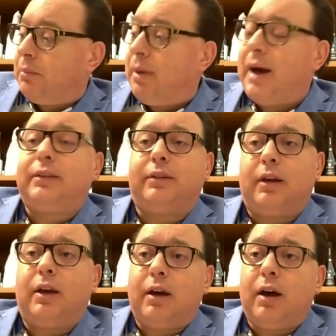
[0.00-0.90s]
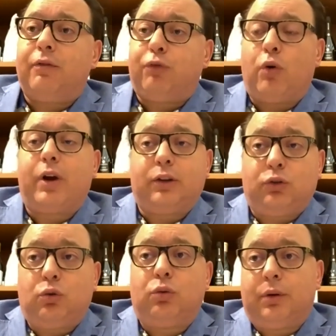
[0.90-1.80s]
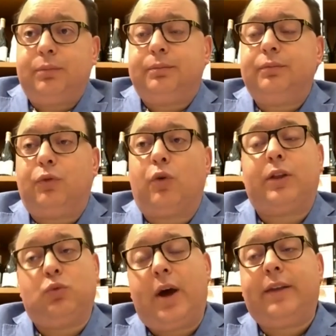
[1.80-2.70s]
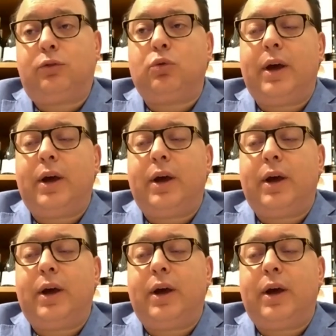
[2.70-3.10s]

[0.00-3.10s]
But for red too, for red wines too.